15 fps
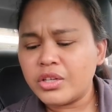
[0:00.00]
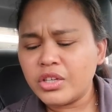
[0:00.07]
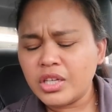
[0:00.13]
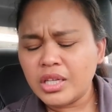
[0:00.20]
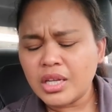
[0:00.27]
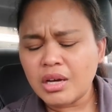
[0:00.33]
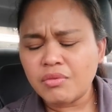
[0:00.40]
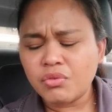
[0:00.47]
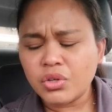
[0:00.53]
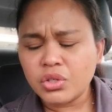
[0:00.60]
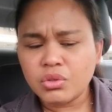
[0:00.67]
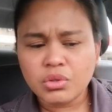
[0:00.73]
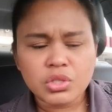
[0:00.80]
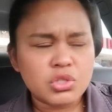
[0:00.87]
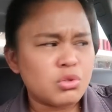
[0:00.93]

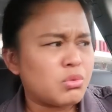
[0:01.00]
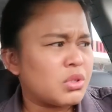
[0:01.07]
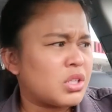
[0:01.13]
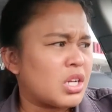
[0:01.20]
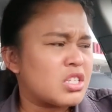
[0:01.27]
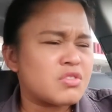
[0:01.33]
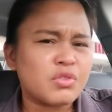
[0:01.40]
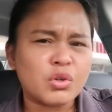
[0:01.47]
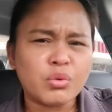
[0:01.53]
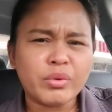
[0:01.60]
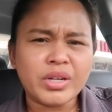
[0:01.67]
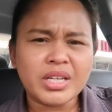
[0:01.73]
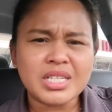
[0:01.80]
Ina-avoid ko is yung transfer oil.